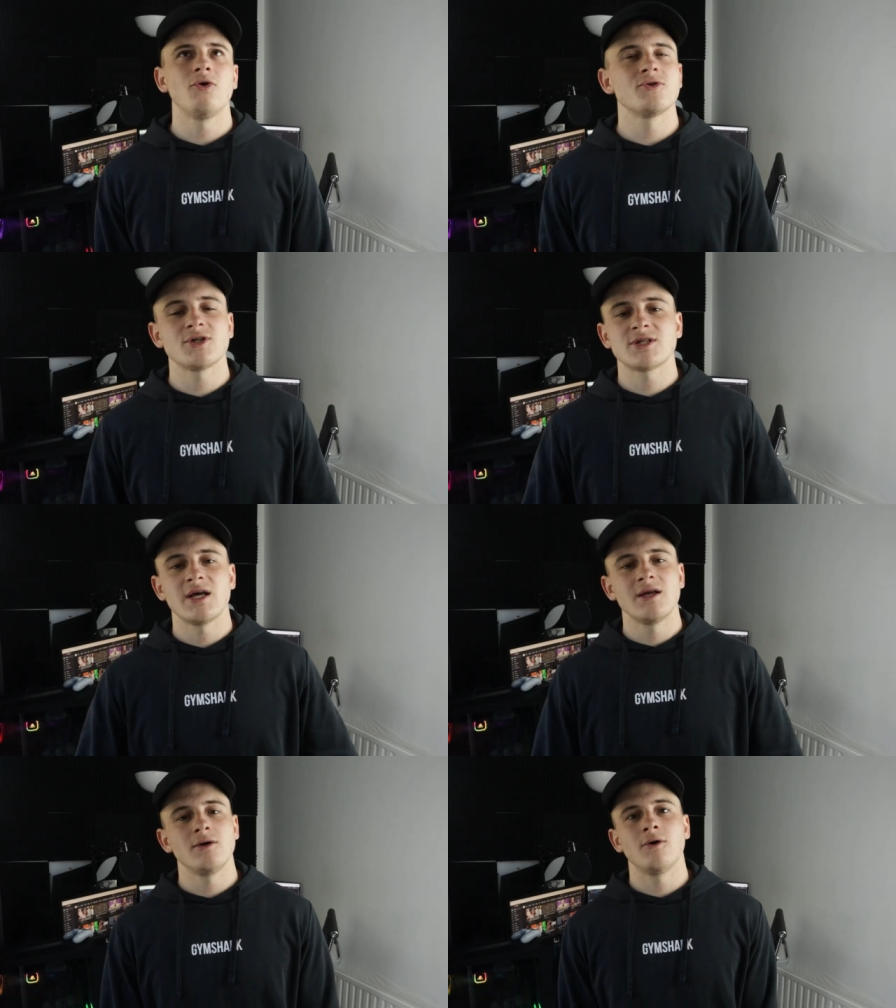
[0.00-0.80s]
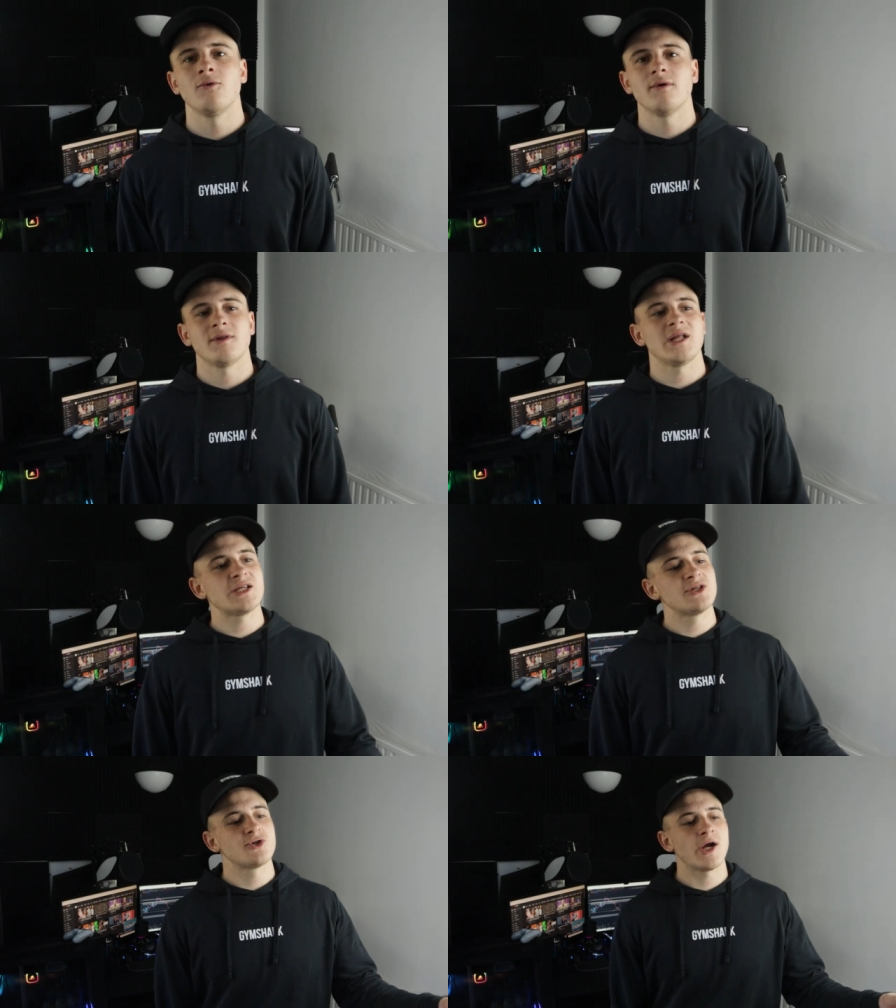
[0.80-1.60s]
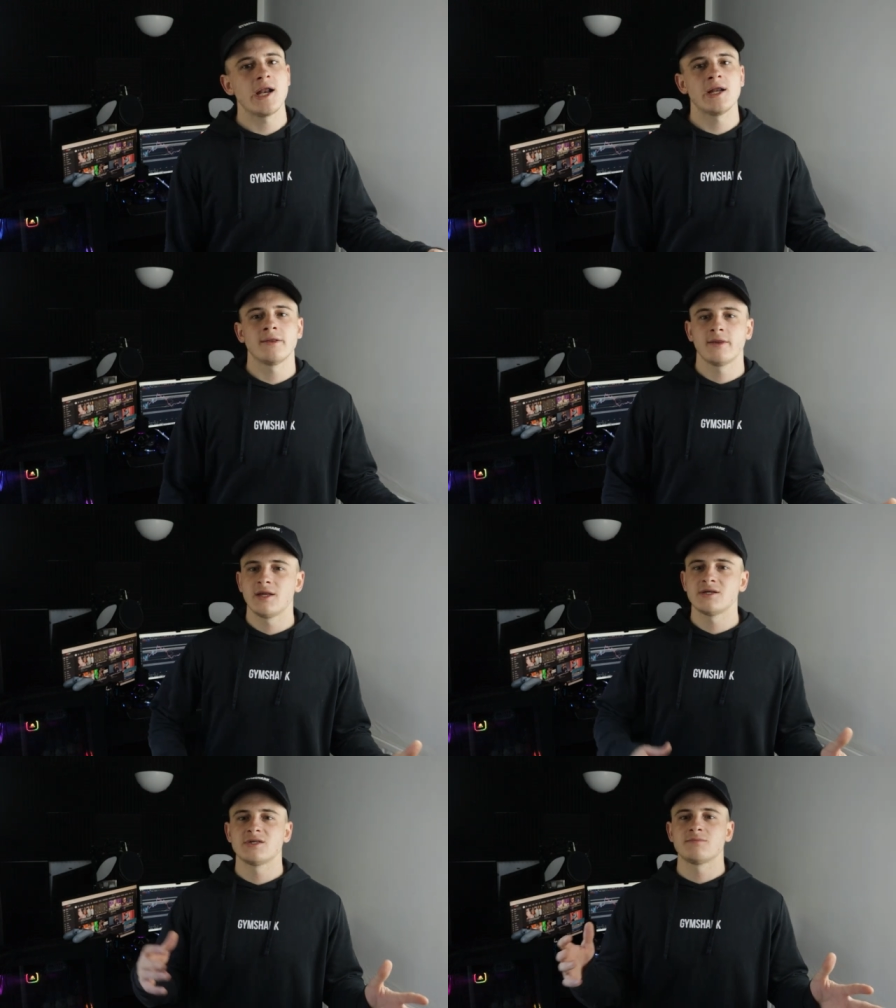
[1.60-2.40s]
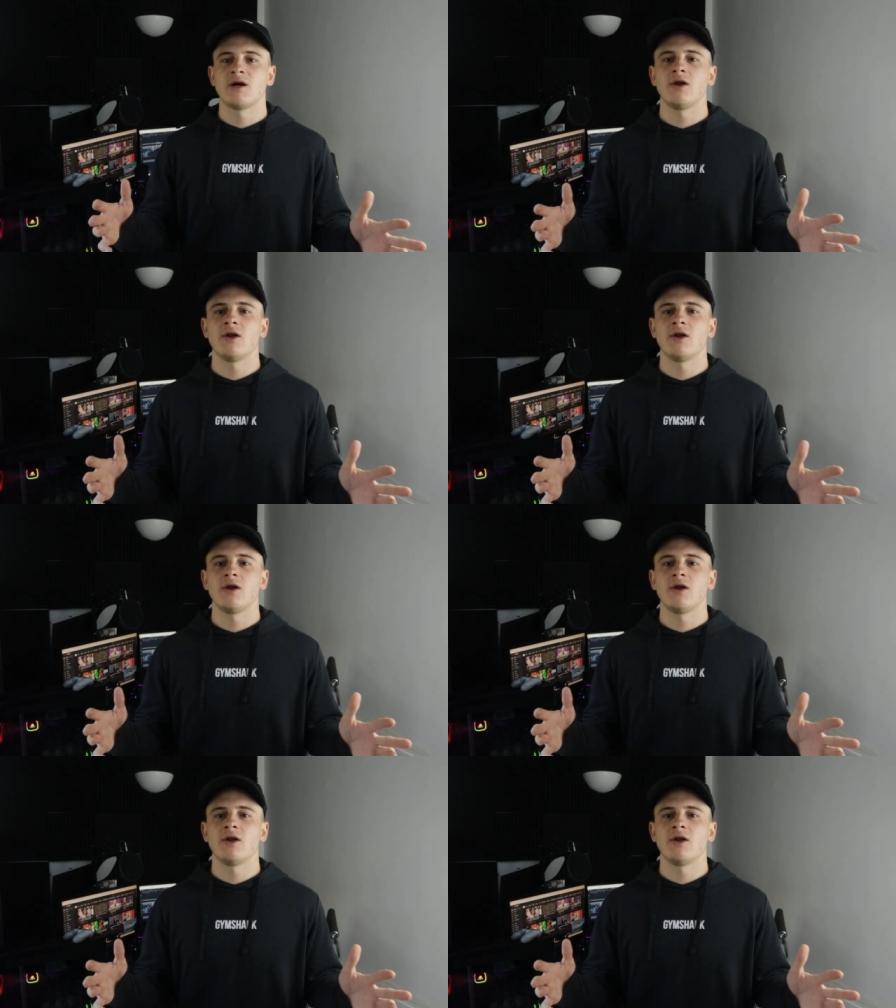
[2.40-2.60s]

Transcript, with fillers: gotta just say, yo, this is trading, this is my